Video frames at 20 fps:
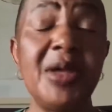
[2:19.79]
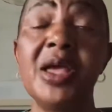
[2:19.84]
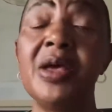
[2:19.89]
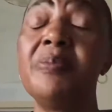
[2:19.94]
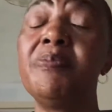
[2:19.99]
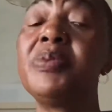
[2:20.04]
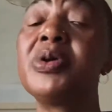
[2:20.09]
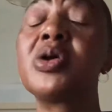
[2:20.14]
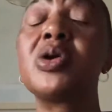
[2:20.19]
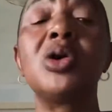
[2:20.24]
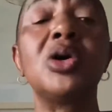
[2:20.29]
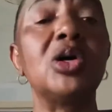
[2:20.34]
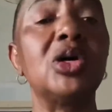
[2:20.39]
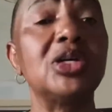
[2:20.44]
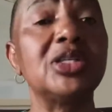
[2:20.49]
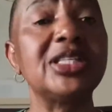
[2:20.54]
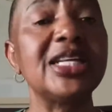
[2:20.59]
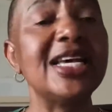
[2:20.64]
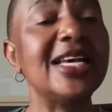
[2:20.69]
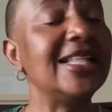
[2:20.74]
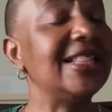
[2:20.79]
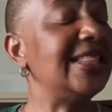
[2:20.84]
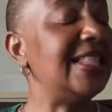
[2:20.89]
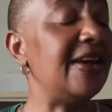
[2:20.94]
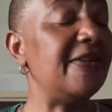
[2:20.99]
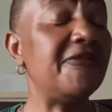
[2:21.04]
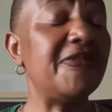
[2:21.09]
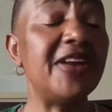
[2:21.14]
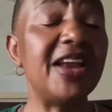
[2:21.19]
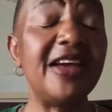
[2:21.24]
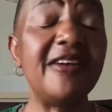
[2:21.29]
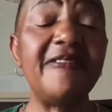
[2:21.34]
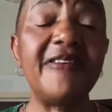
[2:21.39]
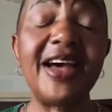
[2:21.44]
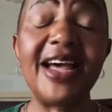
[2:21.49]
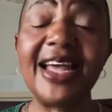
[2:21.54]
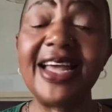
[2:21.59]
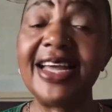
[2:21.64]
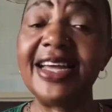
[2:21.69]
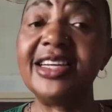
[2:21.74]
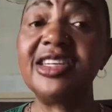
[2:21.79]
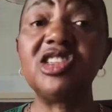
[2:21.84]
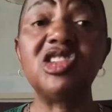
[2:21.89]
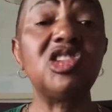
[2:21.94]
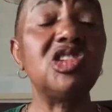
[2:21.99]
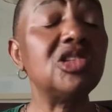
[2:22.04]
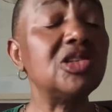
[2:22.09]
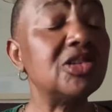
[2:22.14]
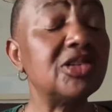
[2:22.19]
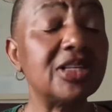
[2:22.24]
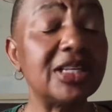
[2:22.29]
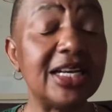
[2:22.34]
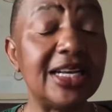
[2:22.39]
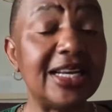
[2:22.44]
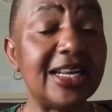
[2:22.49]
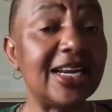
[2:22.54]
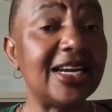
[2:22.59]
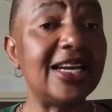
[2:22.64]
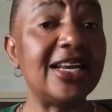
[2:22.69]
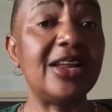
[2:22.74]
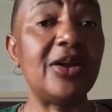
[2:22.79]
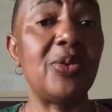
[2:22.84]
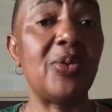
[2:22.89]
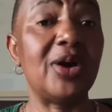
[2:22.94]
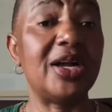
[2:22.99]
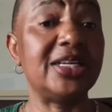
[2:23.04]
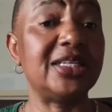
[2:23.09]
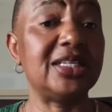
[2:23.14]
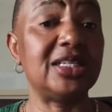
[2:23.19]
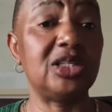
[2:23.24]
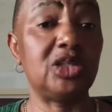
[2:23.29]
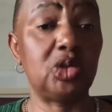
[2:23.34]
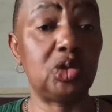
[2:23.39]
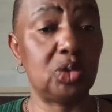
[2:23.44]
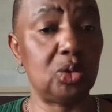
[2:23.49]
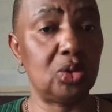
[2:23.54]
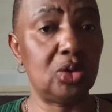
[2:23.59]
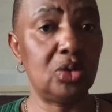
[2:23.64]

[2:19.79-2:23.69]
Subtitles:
because they've never had children that they wanted to